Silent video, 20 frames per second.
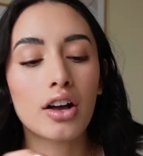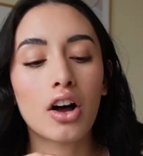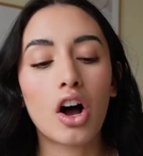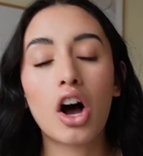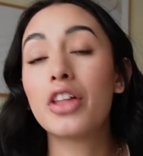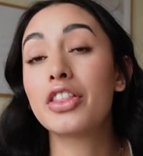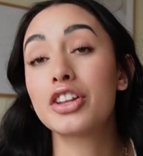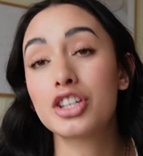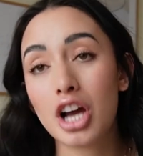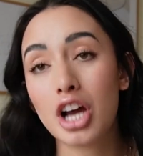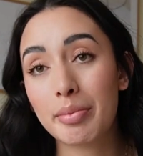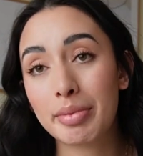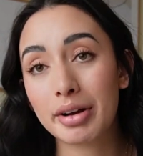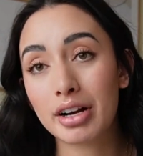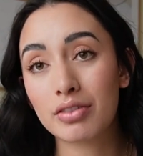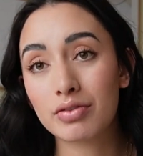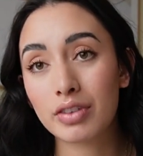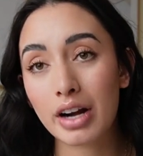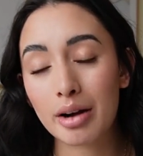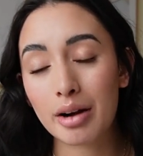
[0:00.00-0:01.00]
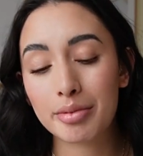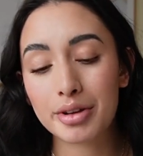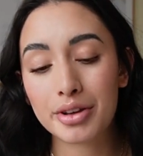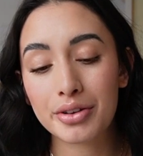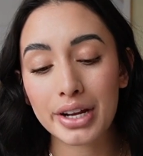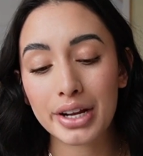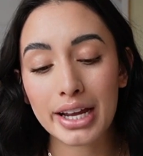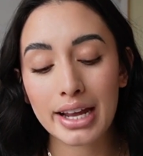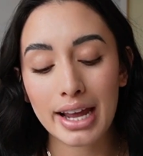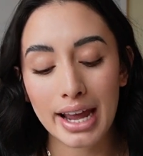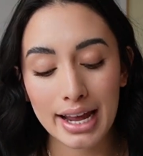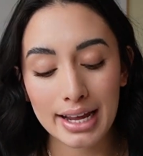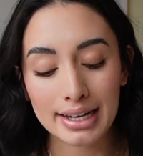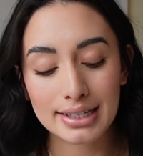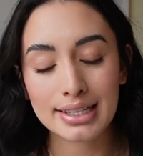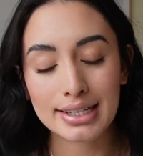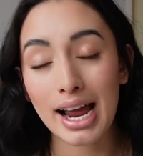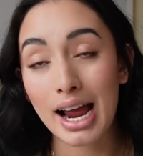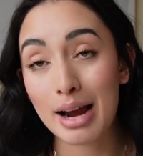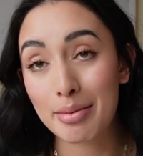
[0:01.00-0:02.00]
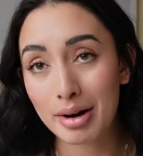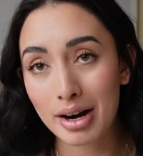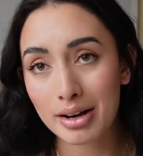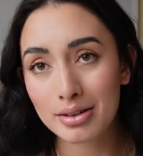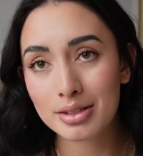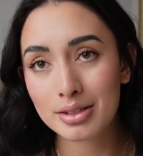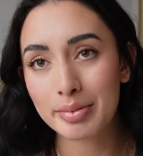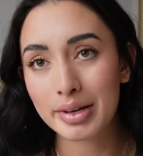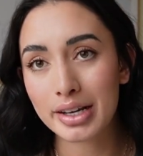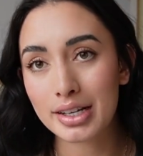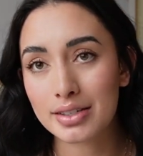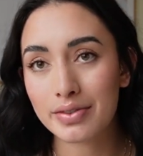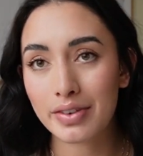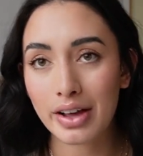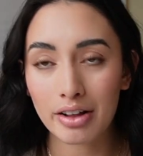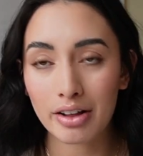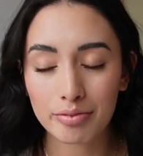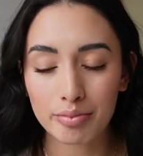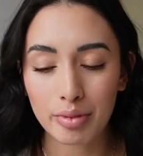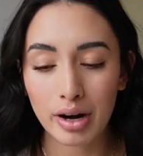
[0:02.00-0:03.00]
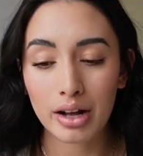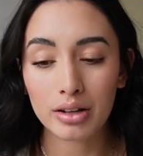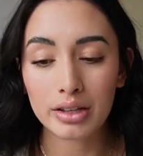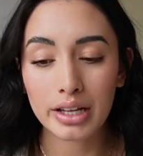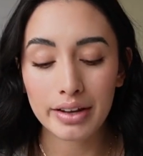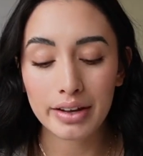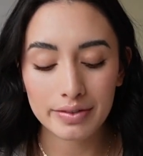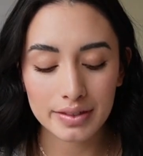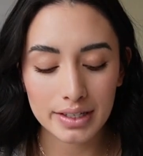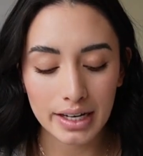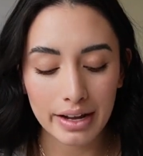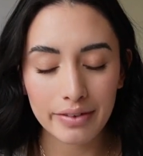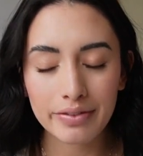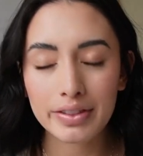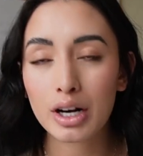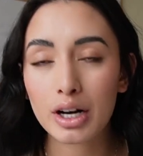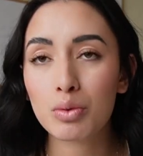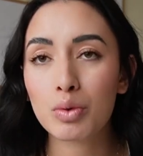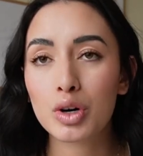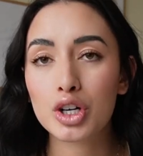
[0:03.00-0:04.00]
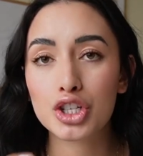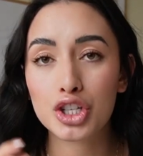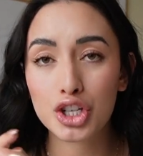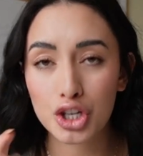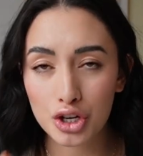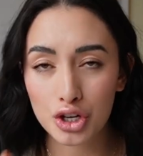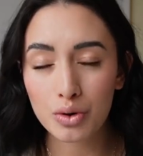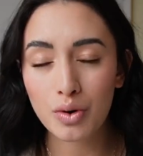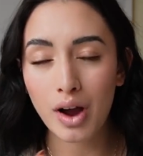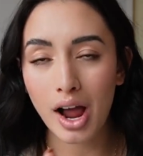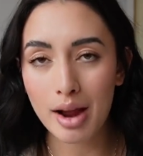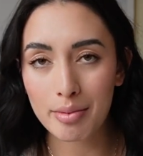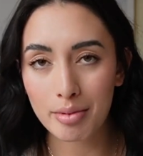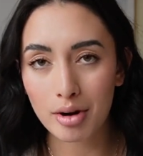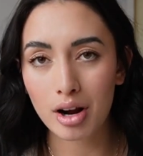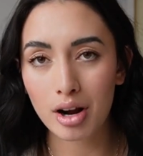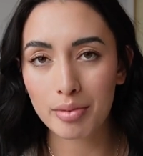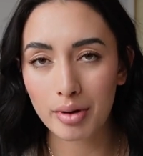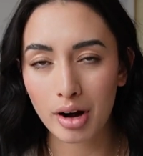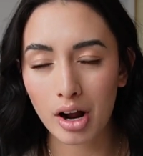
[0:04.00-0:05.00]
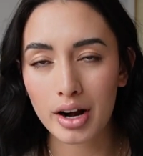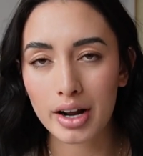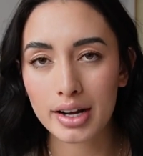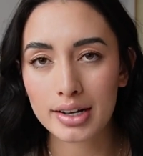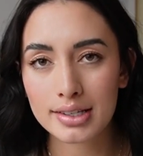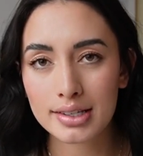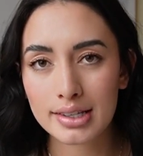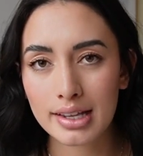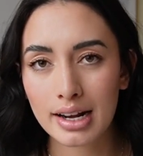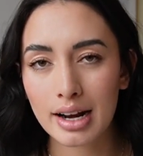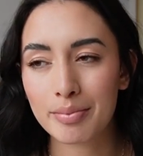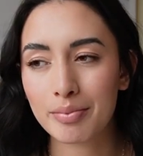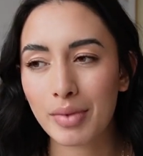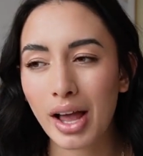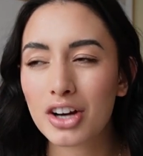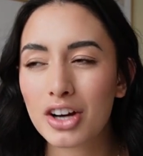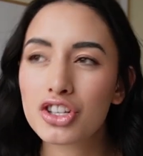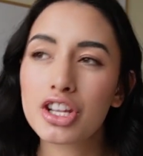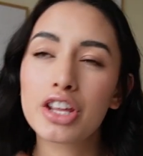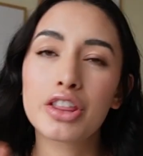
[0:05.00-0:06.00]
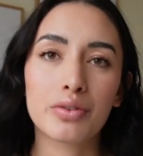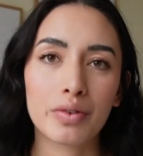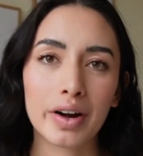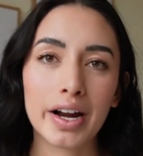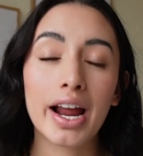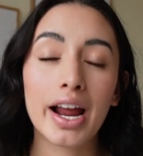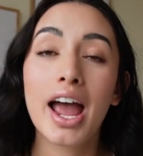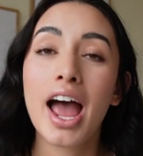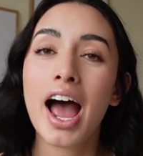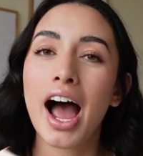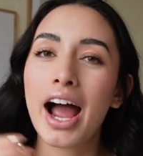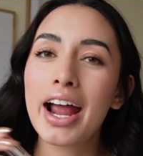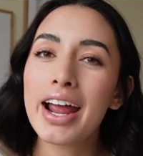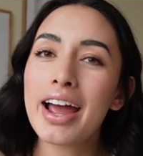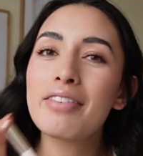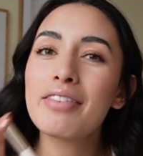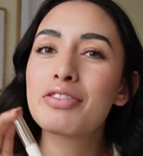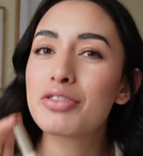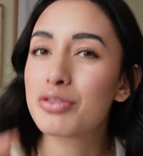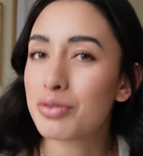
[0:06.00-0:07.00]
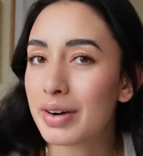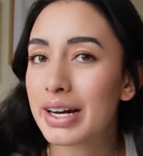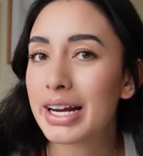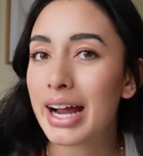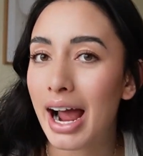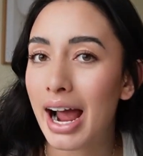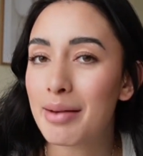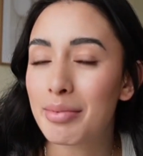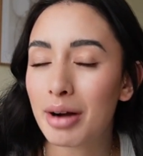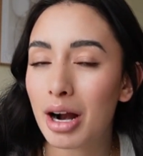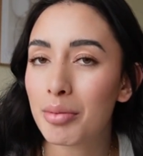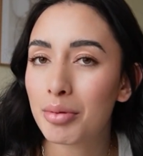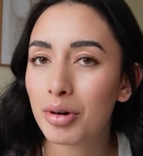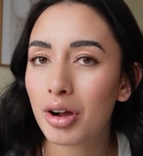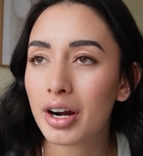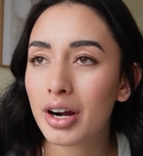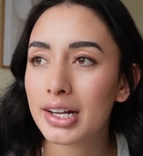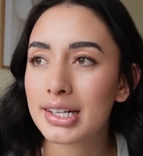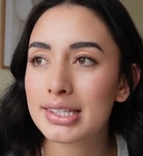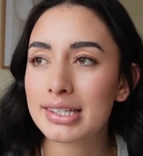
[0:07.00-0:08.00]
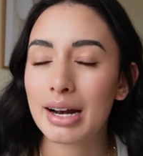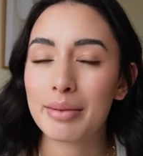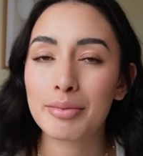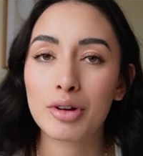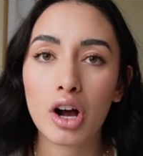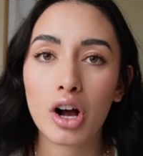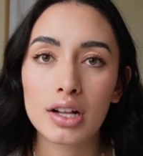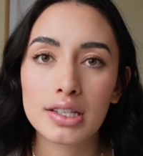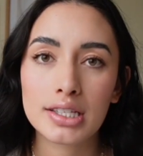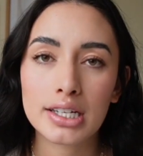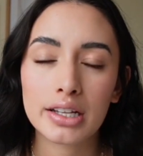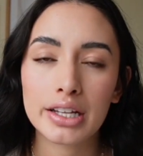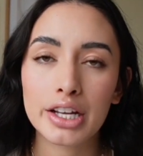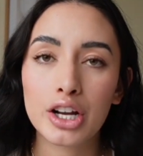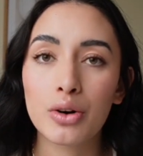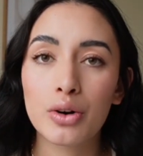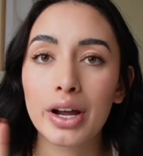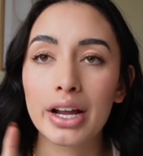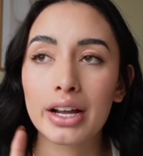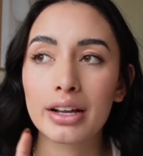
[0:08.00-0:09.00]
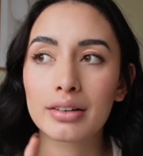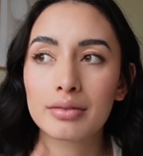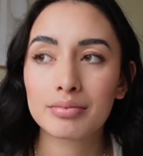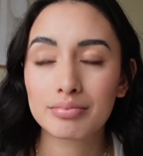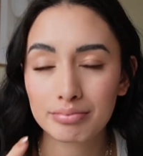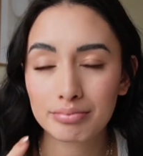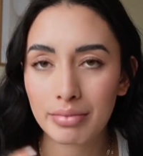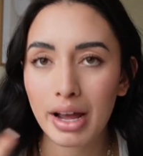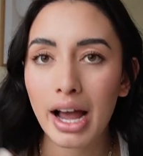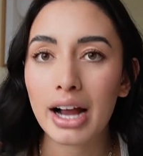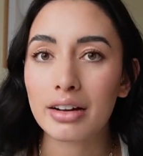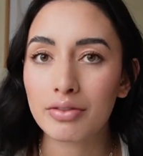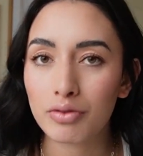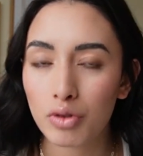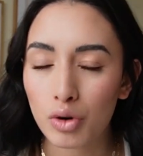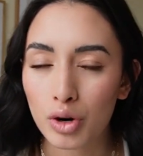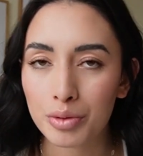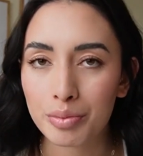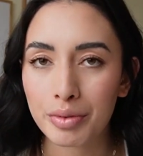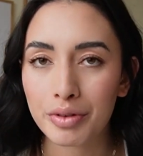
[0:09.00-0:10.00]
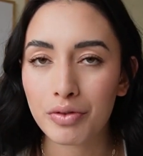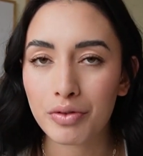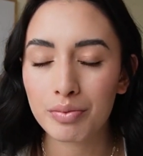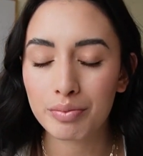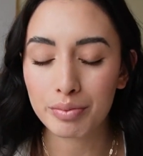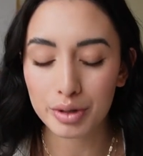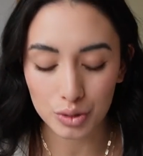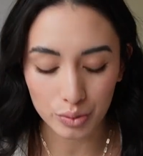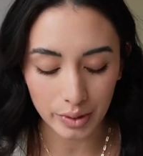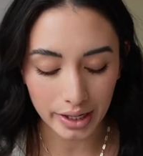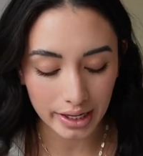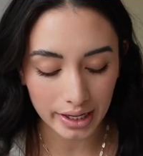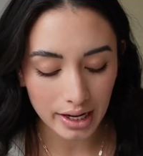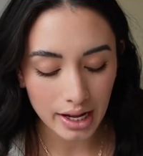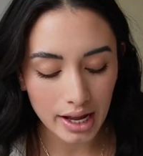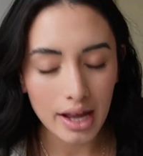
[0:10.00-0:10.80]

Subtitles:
On the topic of Rare Beauty and eyebrows, because of e.l.f. Brow Lift, if there were 2 eyebrow products that I'm, actually 3. I have 3 eyebrow products that I'm constantly going back and forth between.